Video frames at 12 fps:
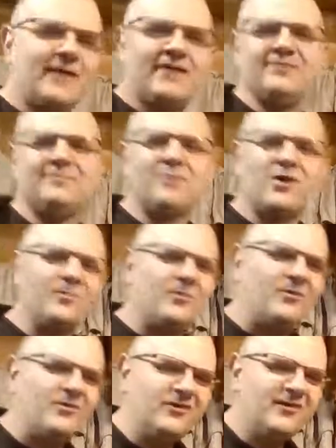I've seen
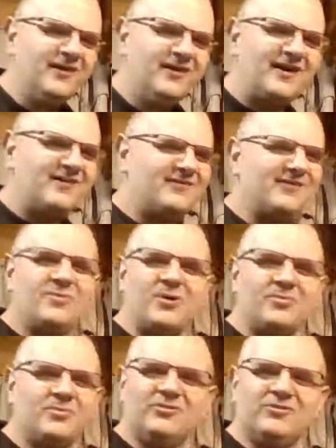purple. I don't think
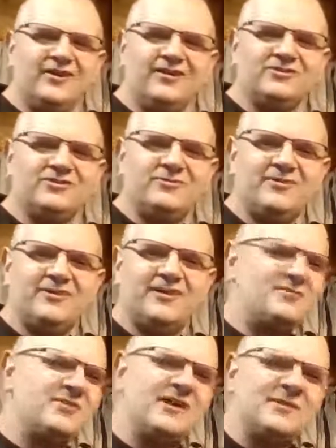purple really goes with
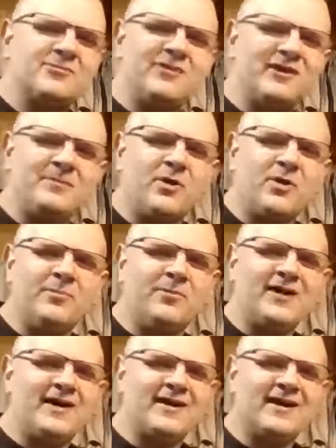it. I don't think I'm really a purple
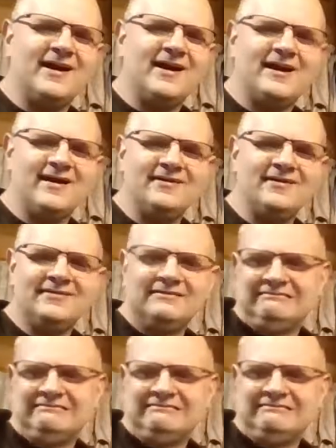kind of guy.